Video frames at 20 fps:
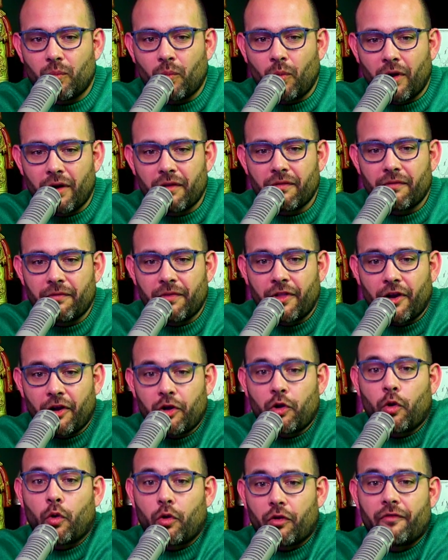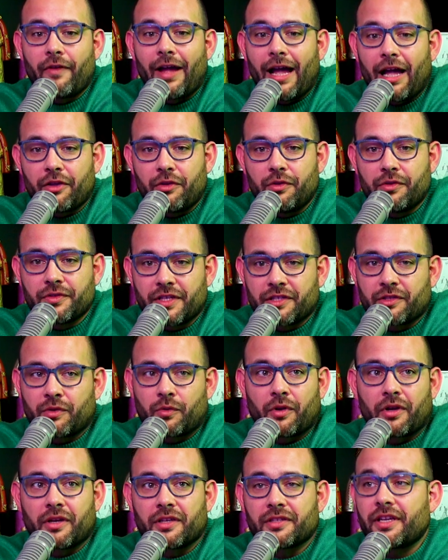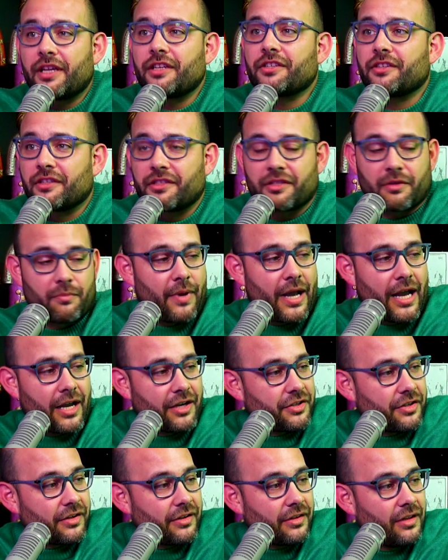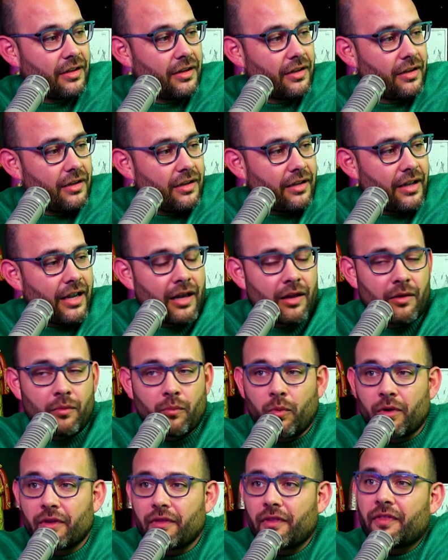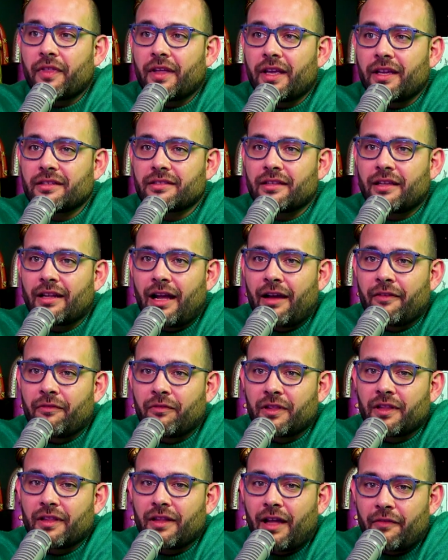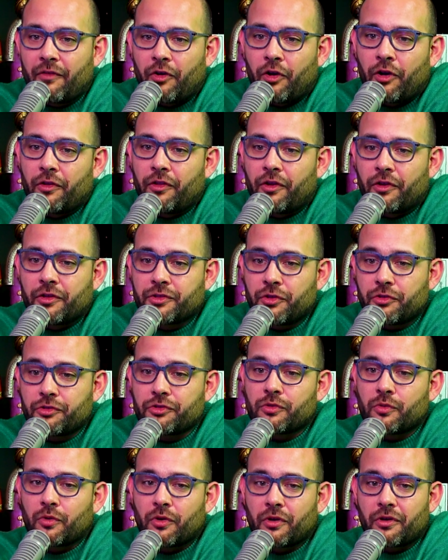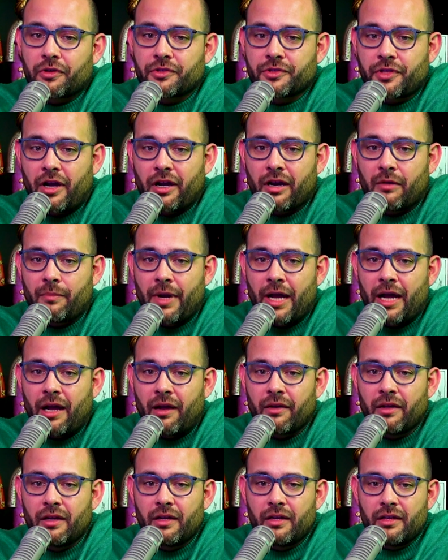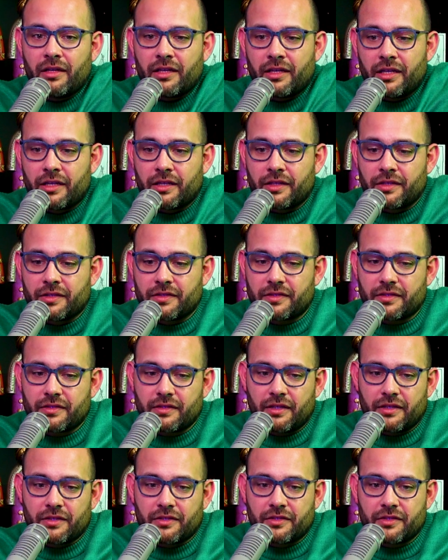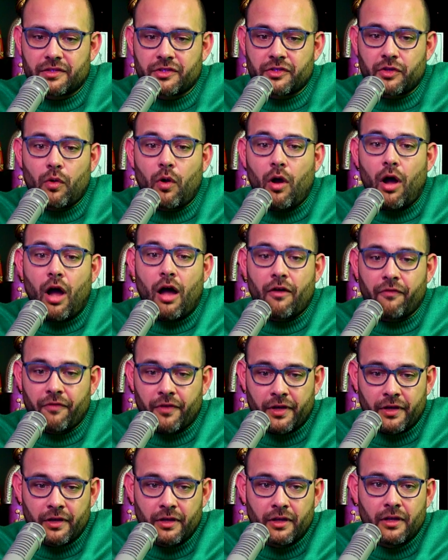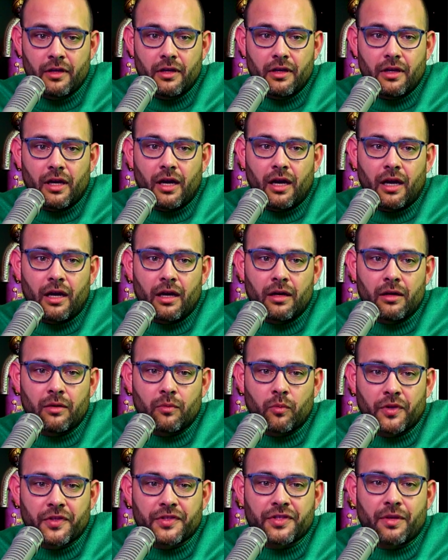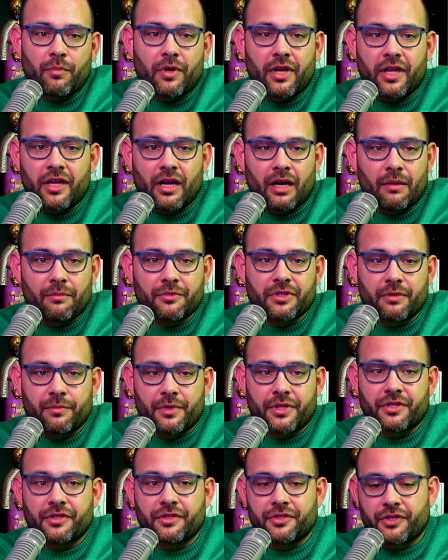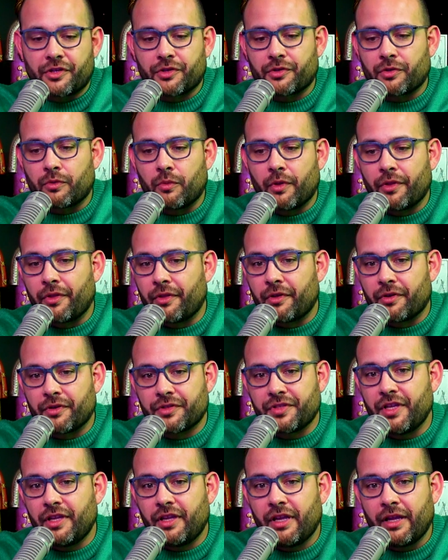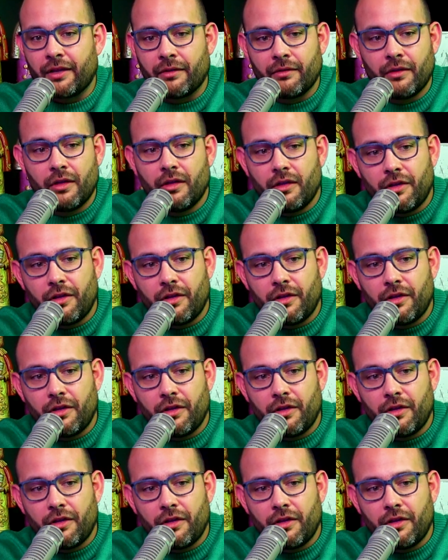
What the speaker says: one of their core values as an organization is compassion. And one of the things that I've heard their social workers talk about is so often when somebody comes to Mission Central, whether they're seeking